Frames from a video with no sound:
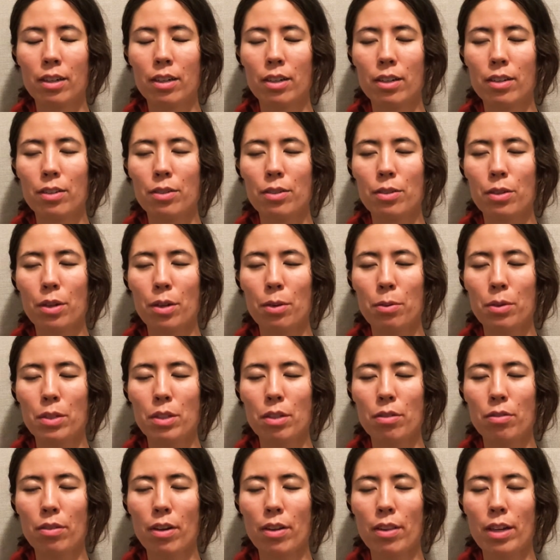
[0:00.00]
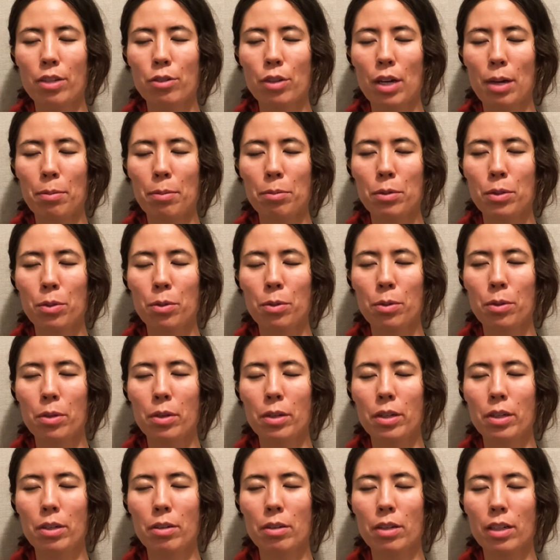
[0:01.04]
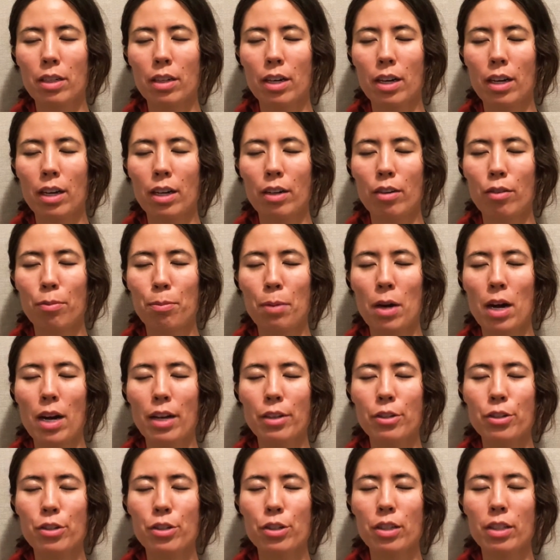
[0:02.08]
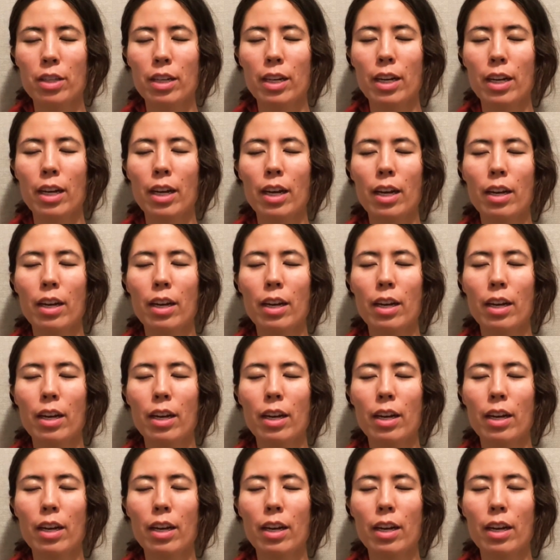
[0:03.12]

So once you find that trap door, you can kind of postulate,